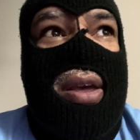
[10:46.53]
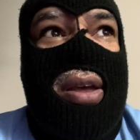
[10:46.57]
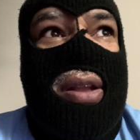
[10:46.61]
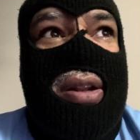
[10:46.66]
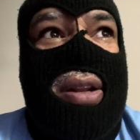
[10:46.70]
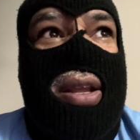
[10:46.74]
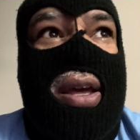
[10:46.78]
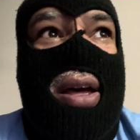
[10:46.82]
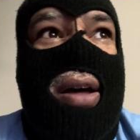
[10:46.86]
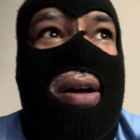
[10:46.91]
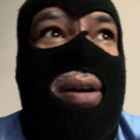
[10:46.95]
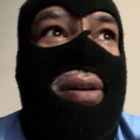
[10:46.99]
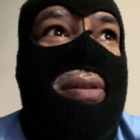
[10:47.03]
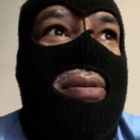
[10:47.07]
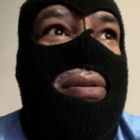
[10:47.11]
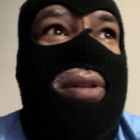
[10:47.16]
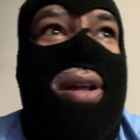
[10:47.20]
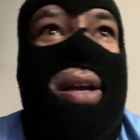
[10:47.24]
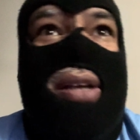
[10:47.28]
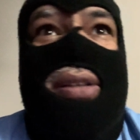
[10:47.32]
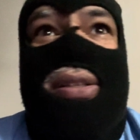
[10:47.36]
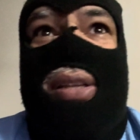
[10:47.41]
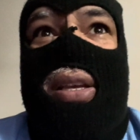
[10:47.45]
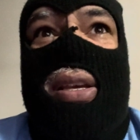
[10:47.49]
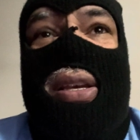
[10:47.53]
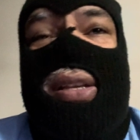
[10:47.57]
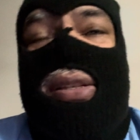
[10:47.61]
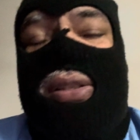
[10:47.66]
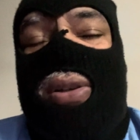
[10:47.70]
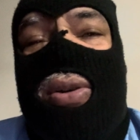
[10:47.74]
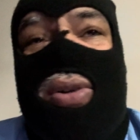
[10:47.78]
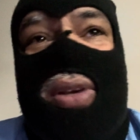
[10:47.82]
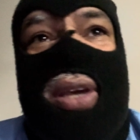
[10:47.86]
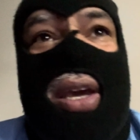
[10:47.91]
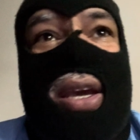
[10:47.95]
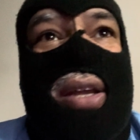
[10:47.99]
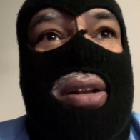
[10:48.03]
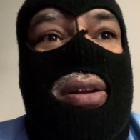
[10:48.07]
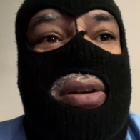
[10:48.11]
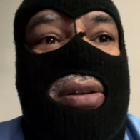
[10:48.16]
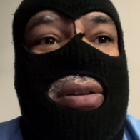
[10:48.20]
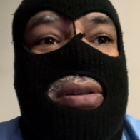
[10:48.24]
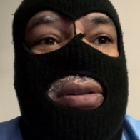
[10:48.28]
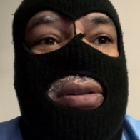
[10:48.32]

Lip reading: Now, like I say, it's okay to